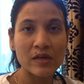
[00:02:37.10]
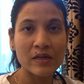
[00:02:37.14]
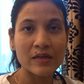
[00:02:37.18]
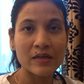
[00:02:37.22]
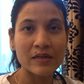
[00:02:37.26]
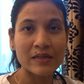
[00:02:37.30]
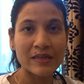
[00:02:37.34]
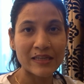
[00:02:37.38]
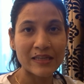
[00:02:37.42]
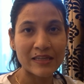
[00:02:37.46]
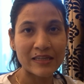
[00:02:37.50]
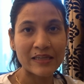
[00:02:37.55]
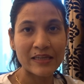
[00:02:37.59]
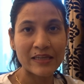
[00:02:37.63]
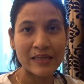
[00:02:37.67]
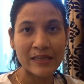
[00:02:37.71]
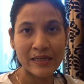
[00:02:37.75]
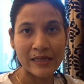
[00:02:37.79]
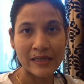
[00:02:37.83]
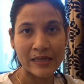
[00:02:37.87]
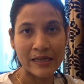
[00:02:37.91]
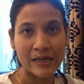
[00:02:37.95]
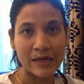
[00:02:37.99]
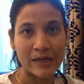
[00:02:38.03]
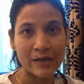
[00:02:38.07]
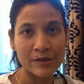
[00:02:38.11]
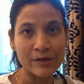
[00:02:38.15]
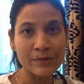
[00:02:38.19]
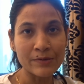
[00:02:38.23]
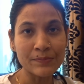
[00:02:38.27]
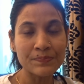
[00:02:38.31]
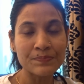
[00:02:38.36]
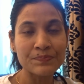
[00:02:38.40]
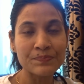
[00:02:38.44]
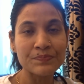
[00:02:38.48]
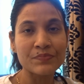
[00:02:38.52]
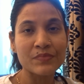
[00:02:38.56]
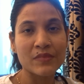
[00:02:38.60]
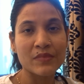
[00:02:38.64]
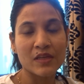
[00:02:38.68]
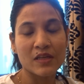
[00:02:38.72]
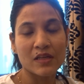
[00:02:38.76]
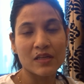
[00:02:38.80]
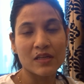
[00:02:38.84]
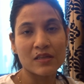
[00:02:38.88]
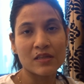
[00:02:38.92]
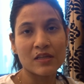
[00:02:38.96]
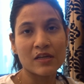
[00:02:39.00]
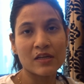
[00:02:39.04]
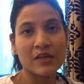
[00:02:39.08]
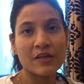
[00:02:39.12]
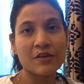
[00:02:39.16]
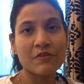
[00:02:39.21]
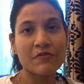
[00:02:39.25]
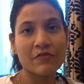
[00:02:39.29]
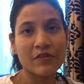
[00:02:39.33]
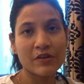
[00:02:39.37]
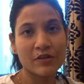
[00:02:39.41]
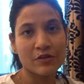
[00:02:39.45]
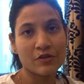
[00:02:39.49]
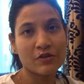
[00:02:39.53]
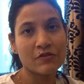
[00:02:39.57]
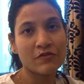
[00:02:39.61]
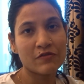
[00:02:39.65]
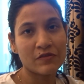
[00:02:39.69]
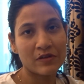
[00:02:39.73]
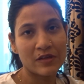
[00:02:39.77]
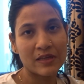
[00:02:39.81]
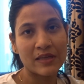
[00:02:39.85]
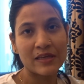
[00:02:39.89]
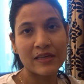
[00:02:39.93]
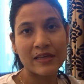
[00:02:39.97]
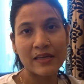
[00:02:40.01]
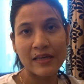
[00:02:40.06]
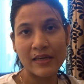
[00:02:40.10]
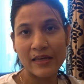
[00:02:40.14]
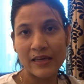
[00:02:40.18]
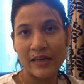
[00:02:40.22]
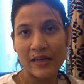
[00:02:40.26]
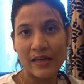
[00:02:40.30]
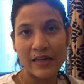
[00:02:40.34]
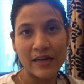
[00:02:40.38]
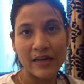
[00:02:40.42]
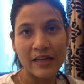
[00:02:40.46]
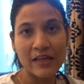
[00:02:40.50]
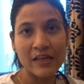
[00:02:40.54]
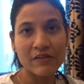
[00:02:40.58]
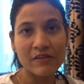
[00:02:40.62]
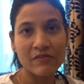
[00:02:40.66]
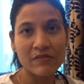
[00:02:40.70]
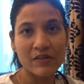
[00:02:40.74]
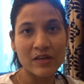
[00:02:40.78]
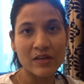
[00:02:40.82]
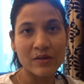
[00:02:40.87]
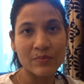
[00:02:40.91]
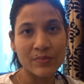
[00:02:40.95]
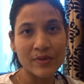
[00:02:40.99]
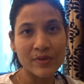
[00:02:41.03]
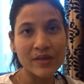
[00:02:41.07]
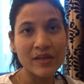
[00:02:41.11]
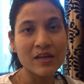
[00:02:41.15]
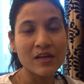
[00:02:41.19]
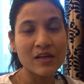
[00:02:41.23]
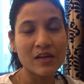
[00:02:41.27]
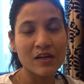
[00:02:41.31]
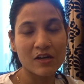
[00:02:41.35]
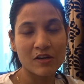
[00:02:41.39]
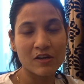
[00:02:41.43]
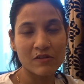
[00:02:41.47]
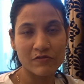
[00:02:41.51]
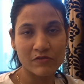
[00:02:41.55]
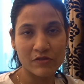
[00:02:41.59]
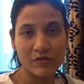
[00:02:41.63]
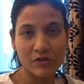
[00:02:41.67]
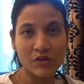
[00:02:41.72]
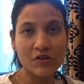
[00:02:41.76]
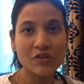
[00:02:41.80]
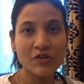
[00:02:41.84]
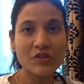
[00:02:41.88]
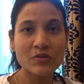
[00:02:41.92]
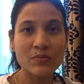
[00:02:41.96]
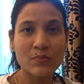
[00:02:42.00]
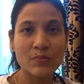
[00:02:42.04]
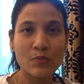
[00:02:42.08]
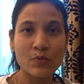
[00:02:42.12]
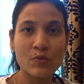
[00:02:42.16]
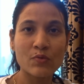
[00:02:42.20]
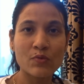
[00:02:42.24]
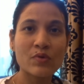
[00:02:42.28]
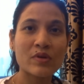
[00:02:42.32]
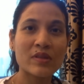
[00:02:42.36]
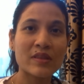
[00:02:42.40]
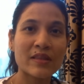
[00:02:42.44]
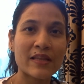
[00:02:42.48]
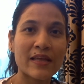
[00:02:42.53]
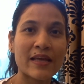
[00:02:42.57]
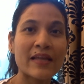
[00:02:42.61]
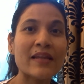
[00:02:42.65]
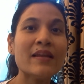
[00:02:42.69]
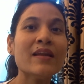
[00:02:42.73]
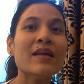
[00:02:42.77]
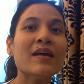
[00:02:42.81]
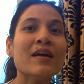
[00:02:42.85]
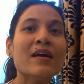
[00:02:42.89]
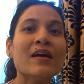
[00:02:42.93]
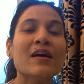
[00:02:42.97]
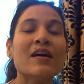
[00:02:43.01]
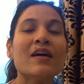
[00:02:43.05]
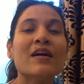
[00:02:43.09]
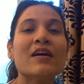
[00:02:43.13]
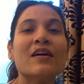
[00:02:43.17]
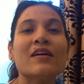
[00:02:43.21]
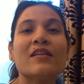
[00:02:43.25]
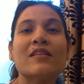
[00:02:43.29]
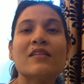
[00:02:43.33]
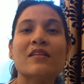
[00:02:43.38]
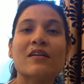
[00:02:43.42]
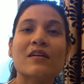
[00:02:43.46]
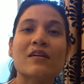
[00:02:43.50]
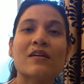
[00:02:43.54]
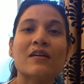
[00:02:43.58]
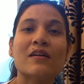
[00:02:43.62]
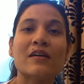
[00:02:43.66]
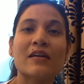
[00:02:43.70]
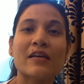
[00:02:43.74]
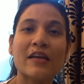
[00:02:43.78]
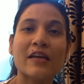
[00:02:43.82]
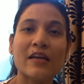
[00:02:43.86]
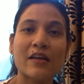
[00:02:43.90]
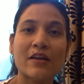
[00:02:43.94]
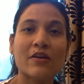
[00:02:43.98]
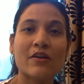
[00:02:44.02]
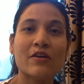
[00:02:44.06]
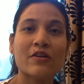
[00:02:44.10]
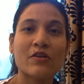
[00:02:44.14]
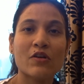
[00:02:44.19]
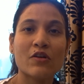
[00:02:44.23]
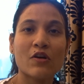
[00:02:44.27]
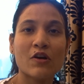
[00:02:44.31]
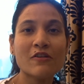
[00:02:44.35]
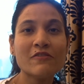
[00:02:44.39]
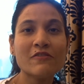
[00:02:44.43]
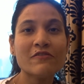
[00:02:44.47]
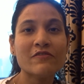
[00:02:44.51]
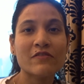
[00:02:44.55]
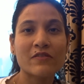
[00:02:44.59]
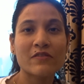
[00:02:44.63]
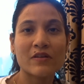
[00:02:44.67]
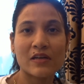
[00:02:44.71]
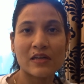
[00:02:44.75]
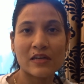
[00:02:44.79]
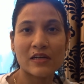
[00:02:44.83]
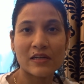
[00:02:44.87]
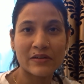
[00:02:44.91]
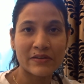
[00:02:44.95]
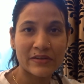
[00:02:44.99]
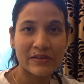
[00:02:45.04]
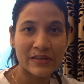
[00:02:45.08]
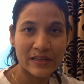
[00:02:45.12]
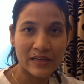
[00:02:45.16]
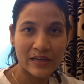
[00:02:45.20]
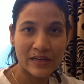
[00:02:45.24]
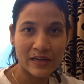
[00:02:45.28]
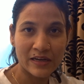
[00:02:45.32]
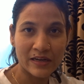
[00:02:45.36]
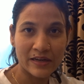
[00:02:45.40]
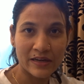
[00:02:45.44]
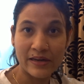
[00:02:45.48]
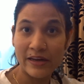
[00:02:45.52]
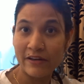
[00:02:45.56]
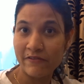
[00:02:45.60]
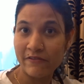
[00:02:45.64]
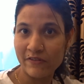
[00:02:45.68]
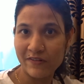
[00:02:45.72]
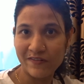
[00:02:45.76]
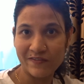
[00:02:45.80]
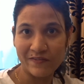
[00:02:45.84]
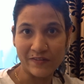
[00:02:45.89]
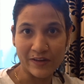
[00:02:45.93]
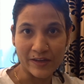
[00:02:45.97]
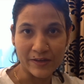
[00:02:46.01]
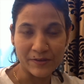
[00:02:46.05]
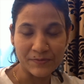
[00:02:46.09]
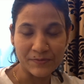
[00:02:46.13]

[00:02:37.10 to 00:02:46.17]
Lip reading: Reiki healer, the effect of Reiki healing will be of course more than the healer of level 1.